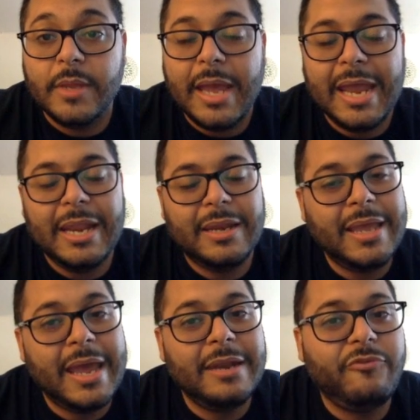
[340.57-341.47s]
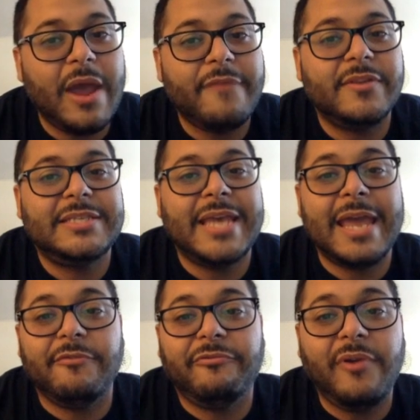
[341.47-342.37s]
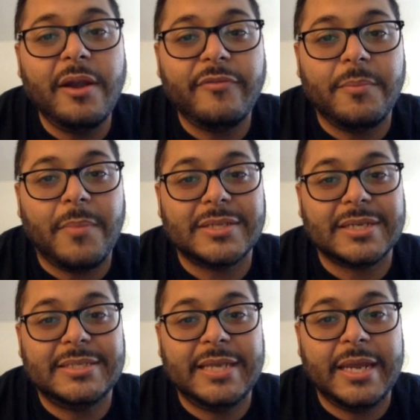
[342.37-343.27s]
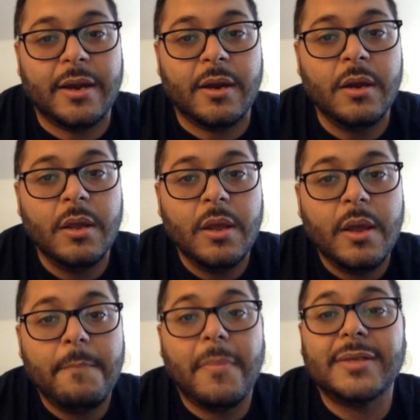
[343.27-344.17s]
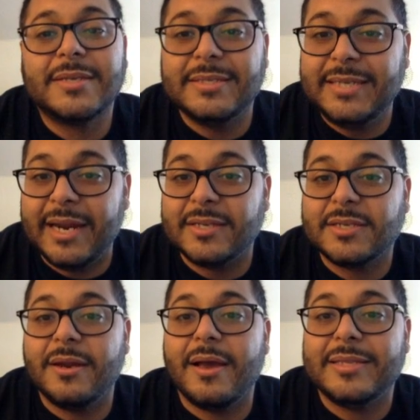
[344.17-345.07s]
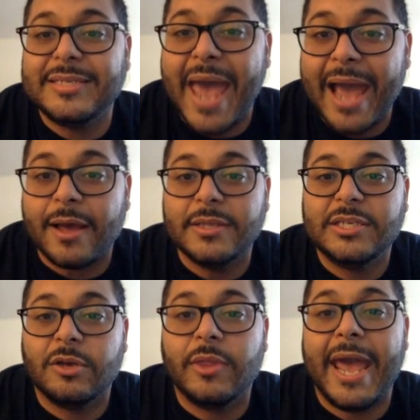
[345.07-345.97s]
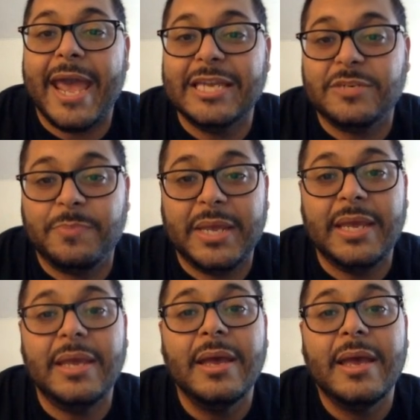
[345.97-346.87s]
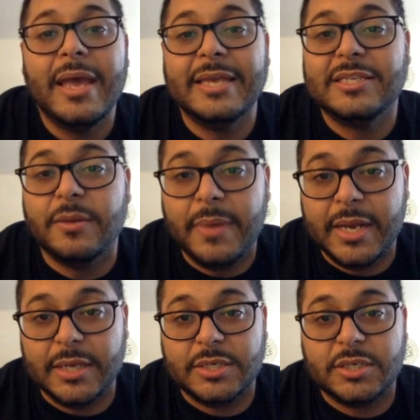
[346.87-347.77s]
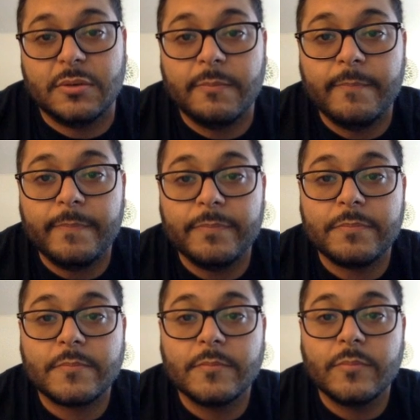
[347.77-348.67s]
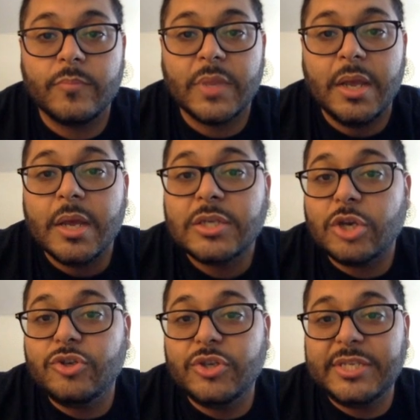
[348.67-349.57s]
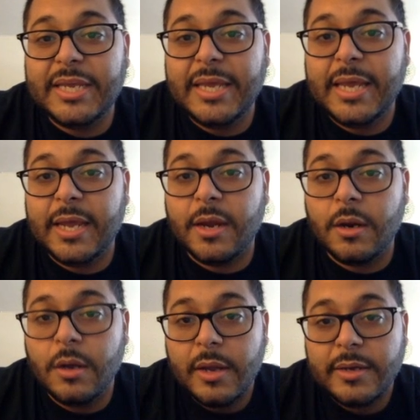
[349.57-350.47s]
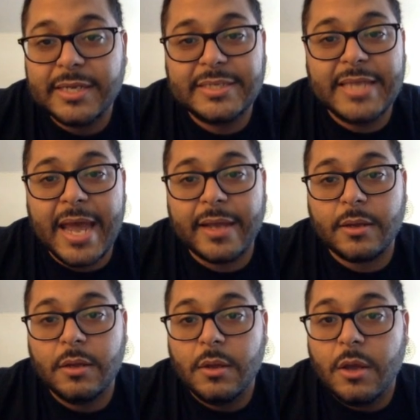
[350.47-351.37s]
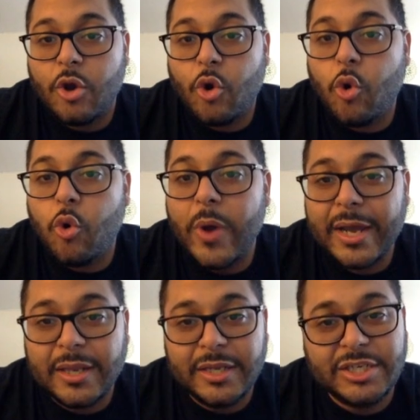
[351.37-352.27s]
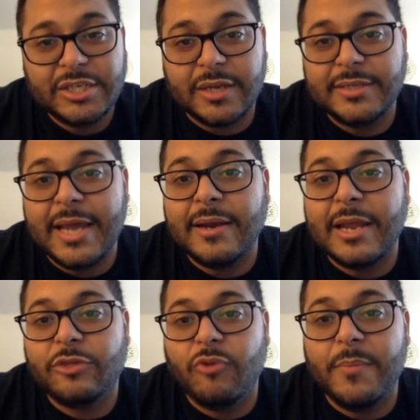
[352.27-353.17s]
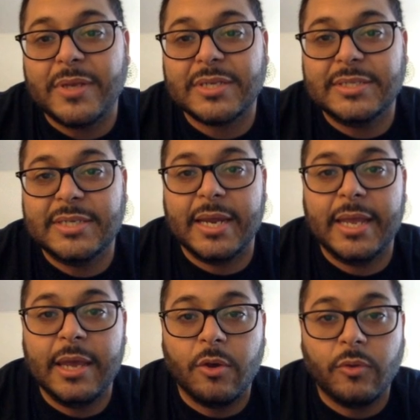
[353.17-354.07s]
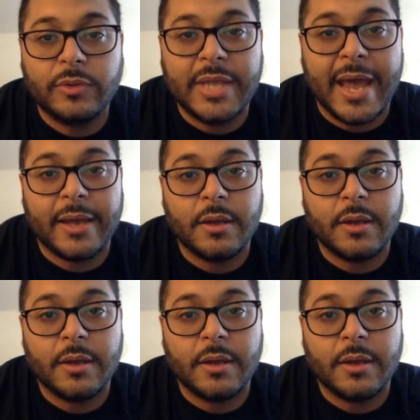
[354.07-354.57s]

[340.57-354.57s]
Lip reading: And then again, if you have the tank in front of the musketeer, musketeer is going to attack until the HP is diminished. So as you see here, this deck quickly shut down that 3 musketeer heal deck,